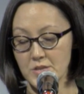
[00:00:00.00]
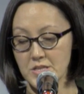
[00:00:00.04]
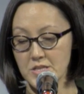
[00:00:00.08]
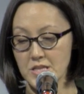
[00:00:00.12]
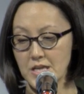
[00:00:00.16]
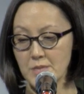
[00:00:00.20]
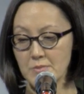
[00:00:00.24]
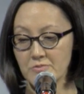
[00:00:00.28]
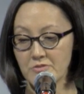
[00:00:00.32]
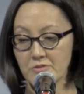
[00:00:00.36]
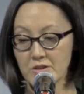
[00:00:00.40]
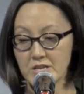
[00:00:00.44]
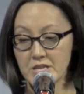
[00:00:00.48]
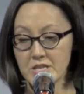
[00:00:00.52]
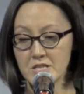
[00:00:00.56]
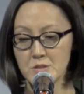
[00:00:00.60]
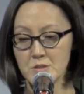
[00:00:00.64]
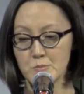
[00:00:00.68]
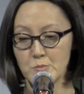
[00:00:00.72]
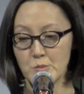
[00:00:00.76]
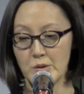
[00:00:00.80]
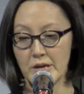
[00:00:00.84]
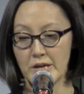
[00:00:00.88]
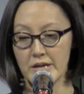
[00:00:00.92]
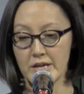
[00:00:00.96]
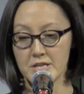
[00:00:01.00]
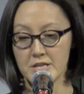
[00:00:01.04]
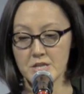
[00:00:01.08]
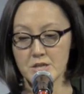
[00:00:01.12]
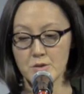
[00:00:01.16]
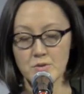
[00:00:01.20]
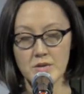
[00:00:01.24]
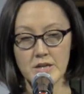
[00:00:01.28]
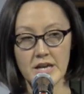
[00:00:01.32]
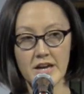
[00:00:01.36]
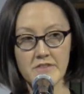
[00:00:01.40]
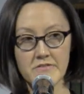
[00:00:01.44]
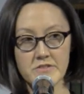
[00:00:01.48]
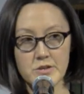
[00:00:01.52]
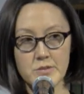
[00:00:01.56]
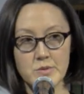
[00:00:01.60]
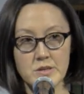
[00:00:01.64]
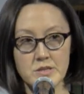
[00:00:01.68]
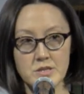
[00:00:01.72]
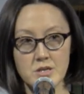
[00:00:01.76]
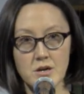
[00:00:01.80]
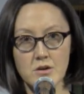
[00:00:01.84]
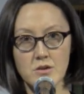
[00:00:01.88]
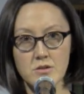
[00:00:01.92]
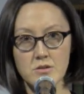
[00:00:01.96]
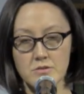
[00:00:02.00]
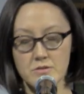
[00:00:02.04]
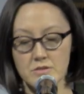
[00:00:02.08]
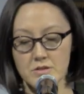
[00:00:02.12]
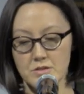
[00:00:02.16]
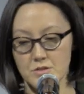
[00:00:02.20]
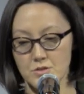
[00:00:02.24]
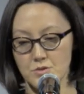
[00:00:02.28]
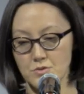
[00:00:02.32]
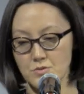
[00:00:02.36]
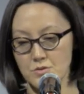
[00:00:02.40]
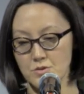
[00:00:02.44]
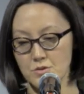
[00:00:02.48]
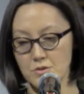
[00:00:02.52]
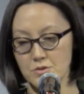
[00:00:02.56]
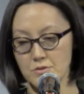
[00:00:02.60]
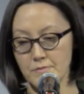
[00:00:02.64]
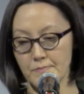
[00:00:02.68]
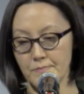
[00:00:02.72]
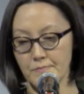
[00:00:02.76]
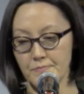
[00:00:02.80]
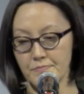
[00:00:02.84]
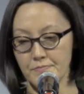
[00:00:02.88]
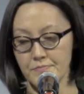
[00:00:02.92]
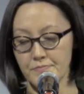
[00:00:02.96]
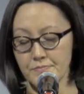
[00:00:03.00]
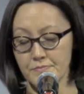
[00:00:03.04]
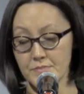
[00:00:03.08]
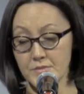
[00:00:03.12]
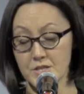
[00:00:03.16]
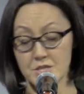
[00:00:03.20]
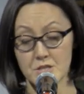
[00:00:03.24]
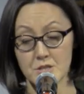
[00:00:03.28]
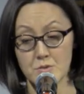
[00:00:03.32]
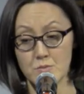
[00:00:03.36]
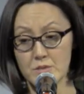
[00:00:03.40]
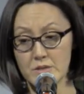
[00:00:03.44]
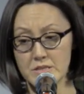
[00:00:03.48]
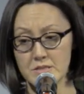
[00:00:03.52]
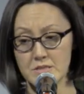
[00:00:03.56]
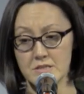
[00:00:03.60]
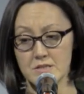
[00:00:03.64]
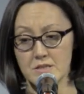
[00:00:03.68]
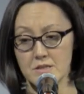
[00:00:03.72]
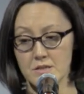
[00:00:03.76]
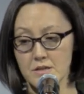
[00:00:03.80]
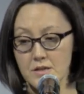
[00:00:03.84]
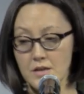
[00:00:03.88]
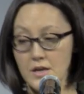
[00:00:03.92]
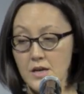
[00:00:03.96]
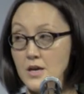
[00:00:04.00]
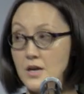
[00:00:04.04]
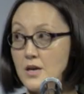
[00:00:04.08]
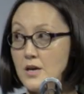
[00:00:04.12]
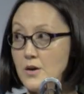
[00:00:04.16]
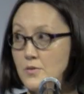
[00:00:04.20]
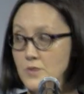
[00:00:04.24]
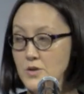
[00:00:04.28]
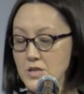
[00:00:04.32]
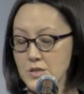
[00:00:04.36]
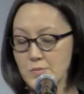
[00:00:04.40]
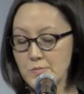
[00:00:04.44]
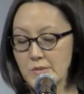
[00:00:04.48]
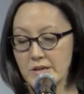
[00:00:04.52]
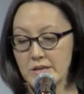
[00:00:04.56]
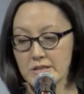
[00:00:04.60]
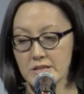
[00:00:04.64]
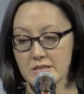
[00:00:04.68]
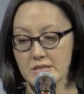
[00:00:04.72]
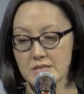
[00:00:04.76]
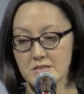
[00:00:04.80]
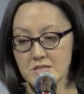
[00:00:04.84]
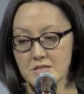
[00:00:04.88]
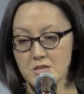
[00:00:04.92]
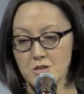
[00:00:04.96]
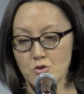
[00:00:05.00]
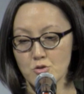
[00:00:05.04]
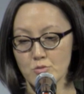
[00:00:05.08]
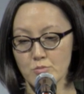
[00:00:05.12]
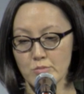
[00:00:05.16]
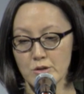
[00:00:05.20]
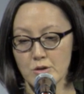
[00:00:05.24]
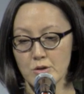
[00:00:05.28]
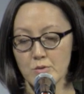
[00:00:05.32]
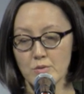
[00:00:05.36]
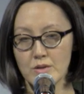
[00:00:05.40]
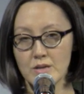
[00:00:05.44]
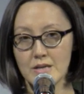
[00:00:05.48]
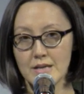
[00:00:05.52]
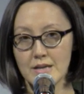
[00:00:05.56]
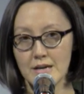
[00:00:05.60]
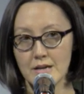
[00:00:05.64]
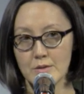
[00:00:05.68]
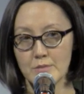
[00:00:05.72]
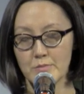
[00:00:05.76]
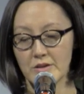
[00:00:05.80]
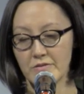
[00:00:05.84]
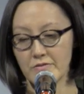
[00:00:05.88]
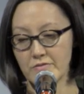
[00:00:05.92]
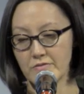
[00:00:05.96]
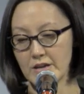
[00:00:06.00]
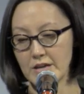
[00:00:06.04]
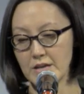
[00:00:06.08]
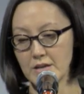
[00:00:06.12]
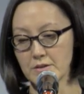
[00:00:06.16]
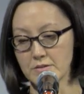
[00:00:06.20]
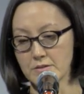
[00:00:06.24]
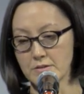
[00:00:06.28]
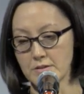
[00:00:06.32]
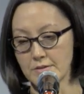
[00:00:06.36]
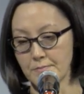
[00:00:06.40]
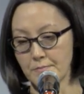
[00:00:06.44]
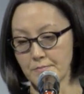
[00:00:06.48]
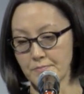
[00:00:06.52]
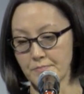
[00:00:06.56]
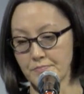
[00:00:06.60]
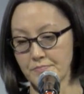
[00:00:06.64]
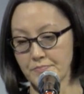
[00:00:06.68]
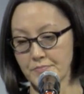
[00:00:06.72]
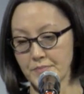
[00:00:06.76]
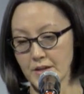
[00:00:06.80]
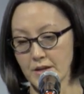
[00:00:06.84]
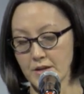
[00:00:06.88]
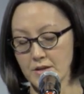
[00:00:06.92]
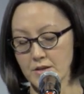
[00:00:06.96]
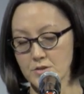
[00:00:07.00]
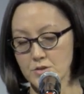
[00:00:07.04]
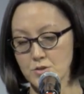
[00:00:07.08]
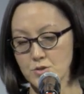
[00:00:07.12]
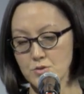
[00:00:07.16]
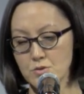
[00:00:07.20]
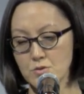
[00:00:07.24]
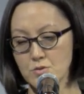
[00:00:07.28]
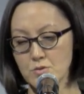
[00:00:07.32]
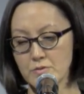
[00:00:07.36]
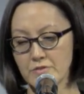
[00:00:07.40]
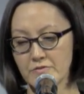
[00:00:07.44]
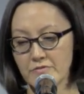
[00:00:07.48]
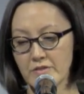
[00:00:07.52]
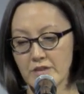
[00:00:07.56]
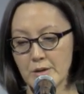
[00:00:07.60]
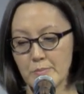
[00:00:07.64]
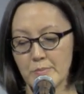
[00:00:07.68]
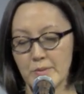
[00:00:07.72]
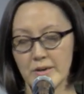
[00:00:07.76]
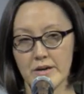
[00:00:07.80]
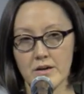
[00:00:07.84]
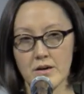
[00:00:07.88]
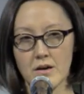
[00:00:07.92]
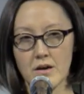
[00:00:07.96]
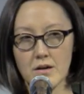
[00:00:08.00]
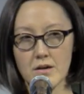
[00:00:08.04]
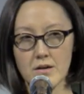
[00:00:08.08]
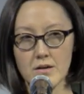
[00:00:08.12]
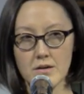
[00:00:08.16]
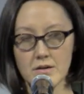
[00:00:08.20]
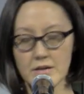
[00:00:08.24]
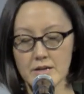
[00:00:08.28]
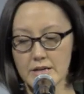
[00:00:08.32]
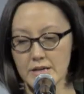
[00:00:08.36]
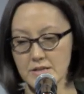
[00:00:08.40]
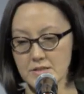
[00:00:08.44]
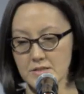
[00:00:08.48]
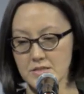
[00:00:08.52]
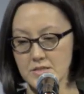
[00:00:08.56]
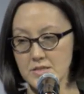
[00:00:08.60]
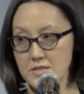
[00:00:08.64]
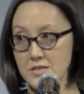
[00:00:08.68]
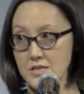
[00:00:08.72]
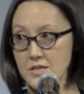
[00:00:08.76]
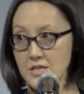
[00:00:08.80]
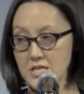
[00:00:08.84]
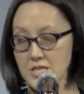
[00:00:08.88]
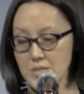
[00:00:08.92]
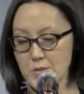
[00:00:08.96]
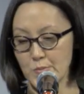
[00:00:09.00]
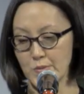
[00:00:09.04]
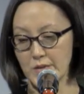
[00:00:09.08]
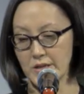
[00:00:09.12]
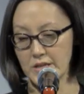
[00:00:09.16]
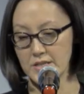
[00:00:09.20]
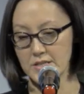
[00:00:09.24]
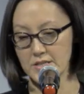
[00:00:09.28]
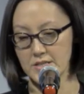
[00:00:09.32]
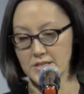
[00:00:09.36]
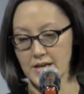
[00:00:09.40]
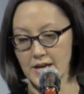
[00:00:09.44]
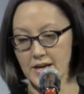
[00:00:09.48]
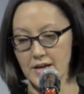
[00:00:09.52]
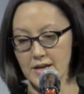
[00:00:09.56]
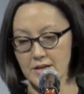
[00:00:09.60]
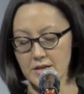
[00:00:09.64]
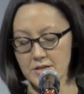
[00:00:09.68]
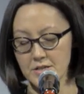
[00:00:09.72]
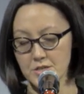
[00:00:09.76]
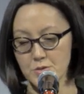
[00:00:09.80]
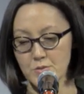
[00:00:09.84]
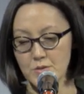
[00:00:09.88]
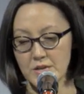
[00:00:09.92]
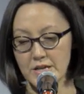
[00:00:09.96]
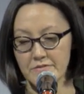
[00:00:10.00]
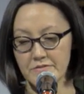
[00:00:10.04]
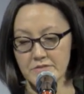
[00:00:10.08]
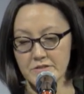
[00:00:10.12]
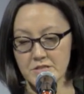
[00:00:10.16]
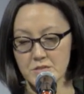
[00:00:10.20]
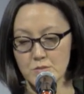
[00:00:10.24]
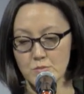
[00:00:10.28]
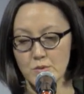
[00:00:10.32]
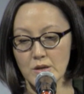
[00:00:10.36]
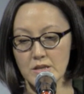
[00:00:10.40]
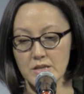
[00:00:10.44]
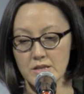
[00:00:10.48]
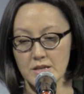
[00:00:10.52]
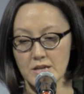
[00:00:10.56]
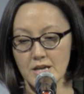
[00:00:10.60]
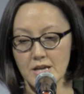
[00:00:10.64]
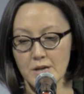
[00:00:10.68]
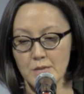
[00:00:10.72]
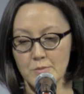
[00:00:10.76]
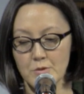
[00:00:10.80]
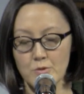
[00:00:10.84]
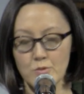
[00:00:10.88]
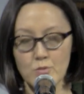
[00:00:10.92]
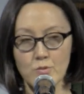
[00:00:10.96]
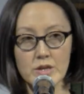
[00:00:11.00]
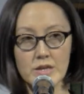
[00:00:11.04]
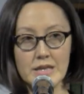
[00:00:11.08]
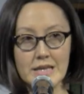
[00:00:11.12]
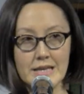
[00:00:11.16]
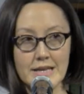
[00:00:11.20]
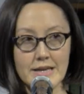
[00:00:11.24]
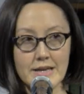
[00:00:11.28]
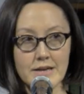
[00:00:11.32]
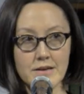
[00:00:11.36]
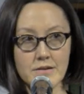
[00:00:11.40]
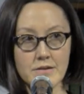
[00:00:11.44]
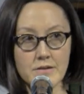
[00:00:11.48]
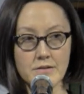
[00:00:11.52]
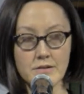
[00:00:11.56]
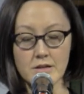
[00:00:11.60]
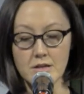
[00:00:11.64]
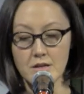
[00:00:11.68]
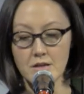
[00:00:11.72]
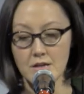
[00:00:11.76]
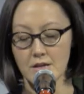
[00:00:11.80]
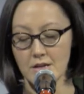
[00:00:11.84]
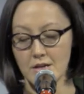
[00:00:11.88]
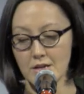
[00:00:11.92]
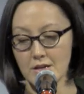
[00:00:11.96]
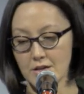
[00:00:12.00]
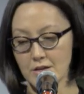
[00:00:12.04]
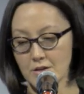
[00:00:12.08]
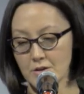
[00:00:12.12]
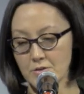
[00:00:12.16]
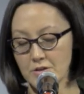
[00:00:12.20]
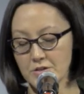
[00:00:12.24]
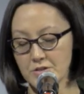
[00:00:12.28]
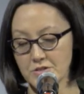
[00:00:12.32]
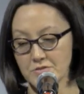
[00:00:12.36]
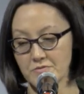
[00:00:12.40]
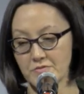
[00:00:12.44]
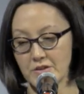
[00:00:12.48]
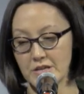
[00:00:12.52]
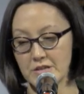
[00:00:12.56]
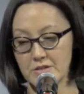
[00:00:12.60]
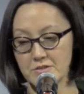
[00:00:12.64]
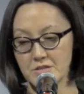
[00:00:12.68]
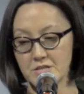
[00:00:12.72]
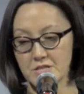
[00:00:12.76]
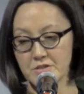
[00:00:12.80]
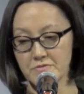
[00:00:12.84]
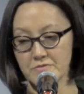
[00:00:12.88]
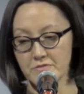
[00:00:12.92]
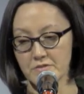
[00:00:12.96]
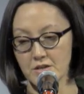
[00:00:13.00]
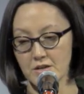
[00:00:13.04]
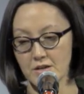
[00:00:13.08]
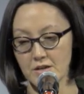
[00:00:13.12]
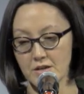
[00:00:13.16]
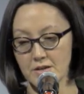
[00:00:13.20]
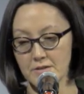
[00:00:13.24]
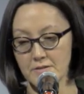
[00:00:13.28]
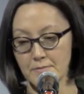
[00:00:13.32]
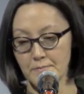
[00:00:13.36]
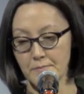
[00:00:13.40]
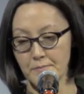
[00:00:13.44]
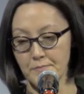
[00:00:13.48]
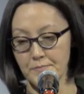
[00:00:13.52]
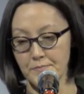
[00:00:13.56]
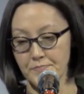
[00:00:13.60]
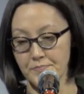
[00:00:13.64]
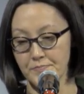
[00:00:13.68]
But to aim for his brain, she would have to be taller than Suho. She wasn't, which meant that a single blow would not be fatal. Suho would fight back hard against this unexplained attack. She would have to swing the hammer and run like hell, or else find herself caught.